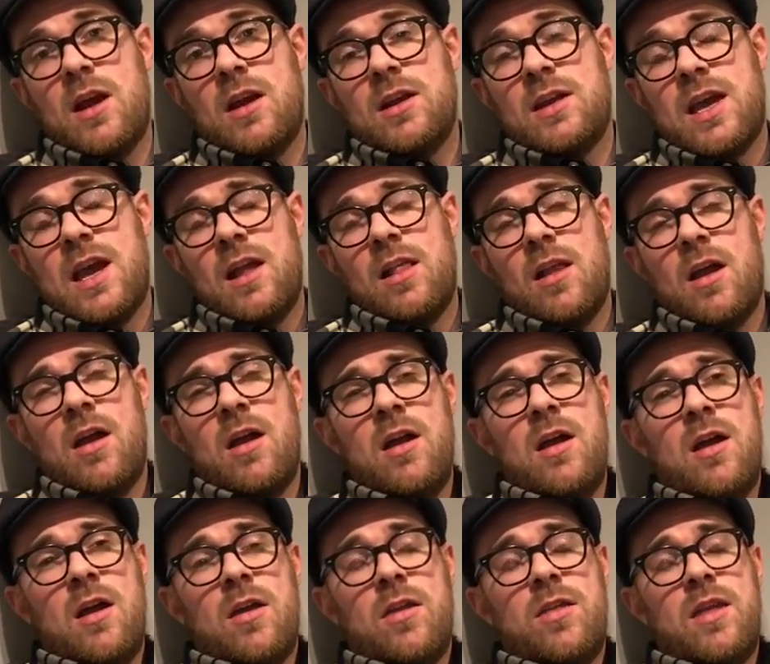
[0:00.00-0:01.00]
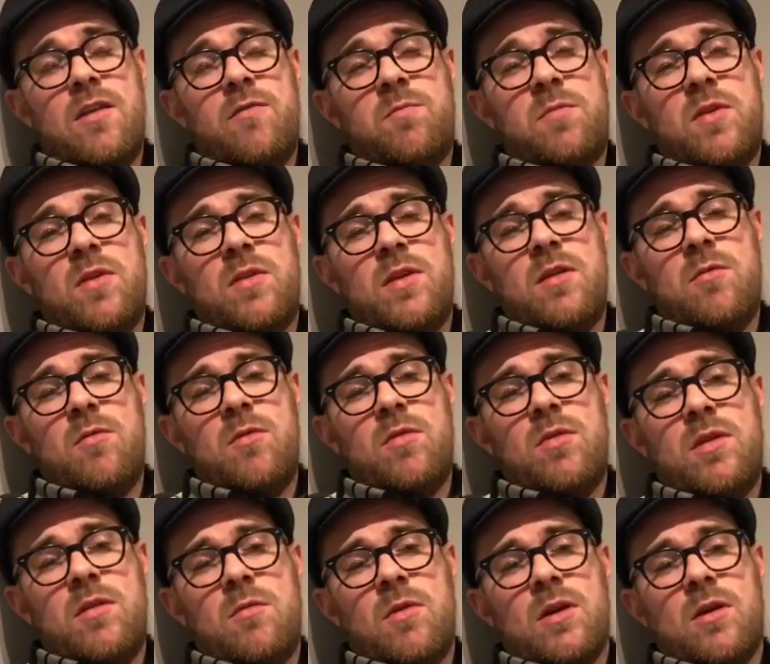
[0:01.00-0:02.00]
and Killer,
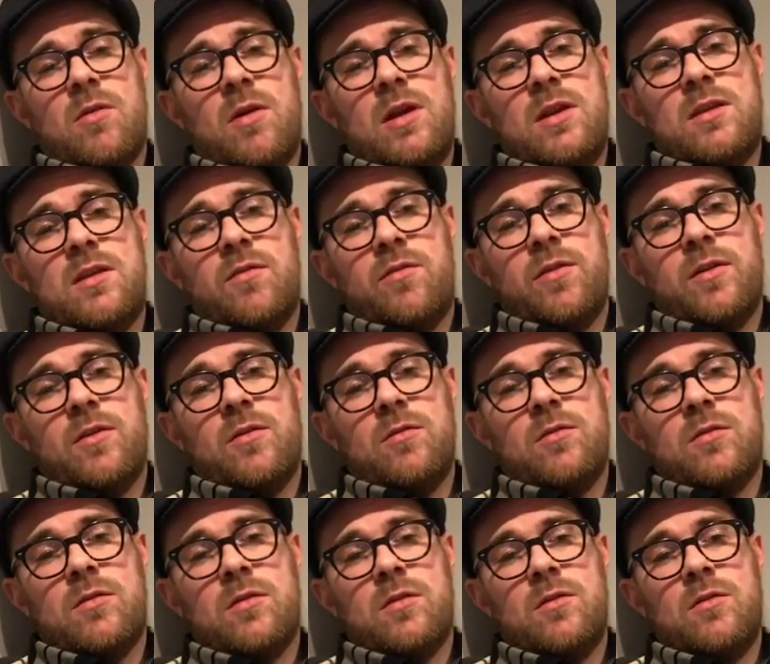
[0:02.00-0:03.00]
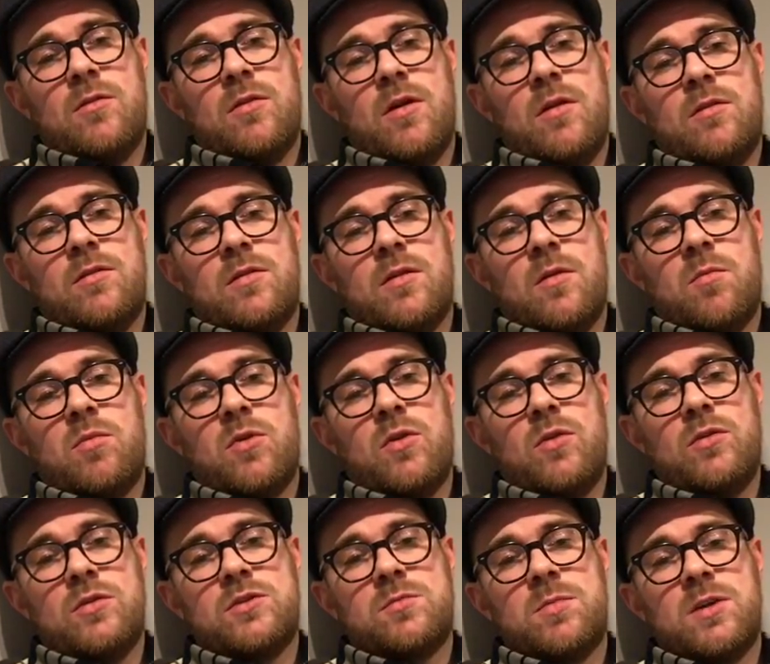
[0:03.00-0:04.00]
they were quite difficult to know how to
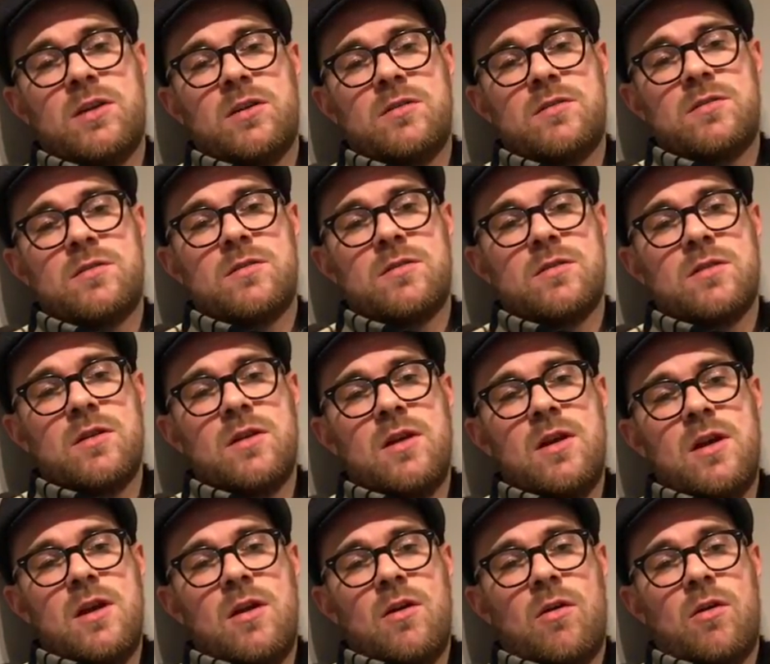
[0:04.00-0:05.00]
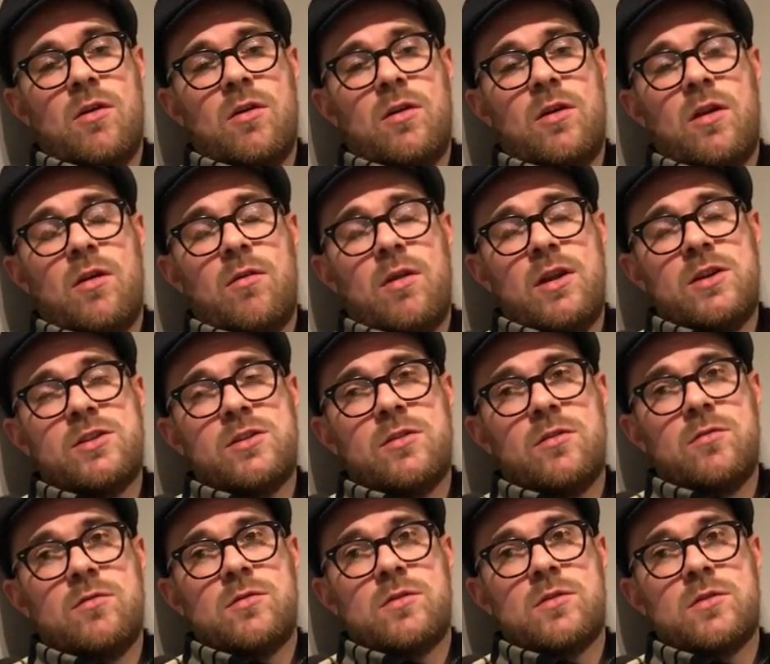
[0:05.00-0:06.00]
approach, because on the
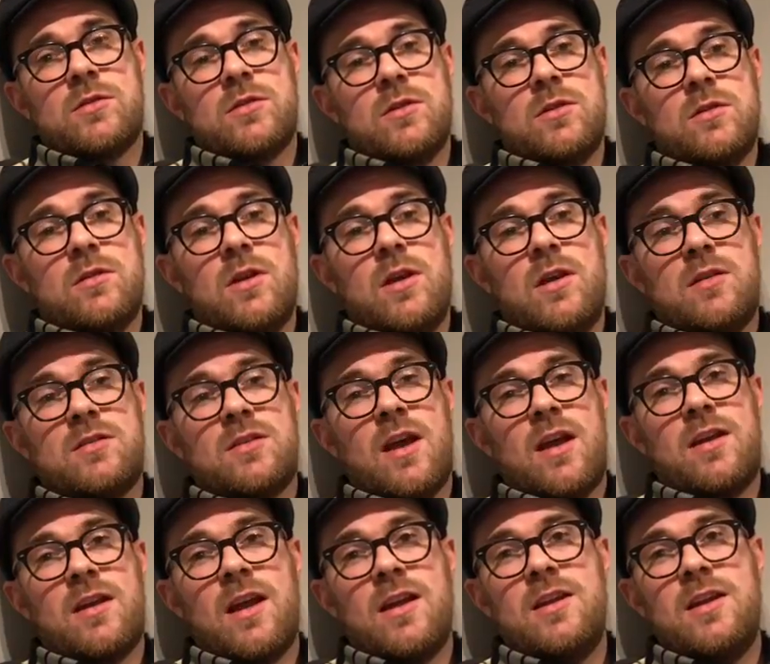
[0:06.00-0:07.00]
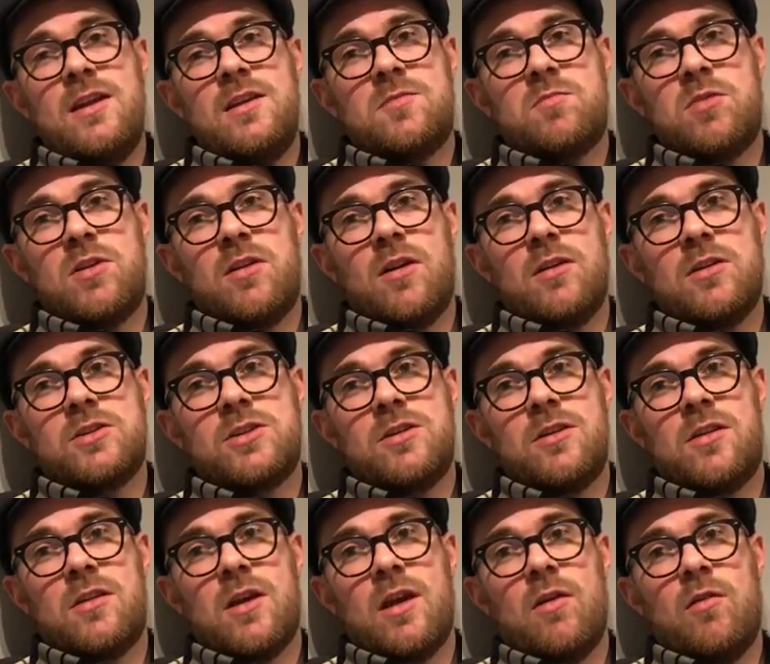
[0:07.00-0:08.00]
originals it's that 90s production
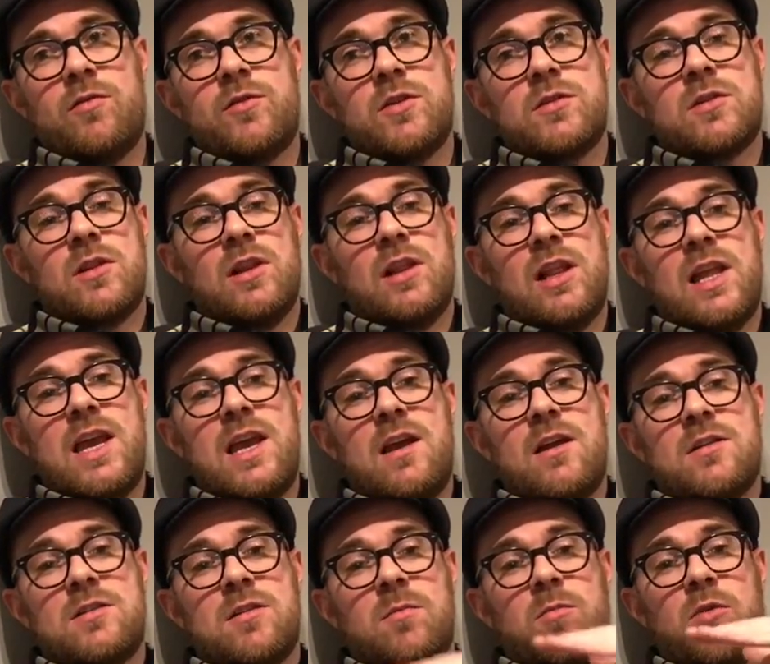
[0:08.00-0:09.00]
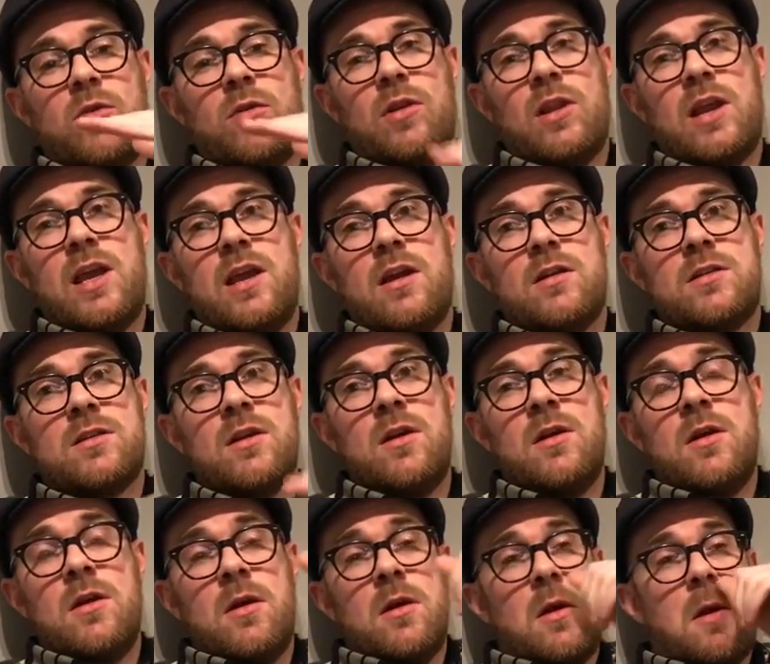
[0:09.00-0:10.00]
thing of just layers upon layers
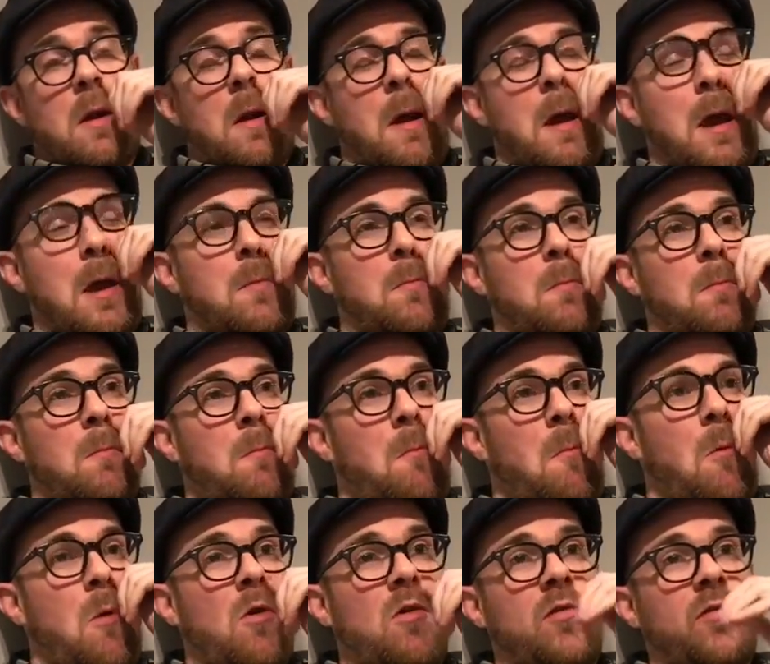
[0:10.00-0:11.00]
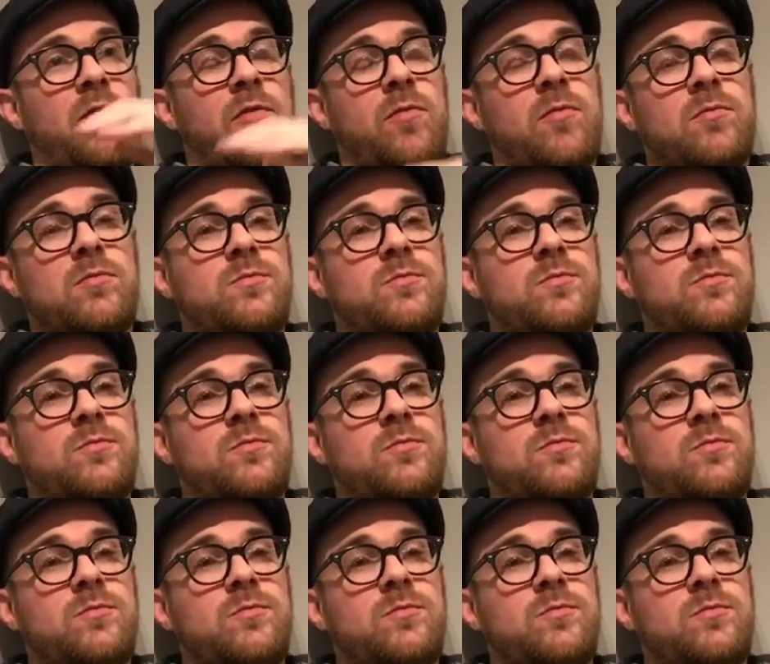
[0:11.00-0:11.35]
of,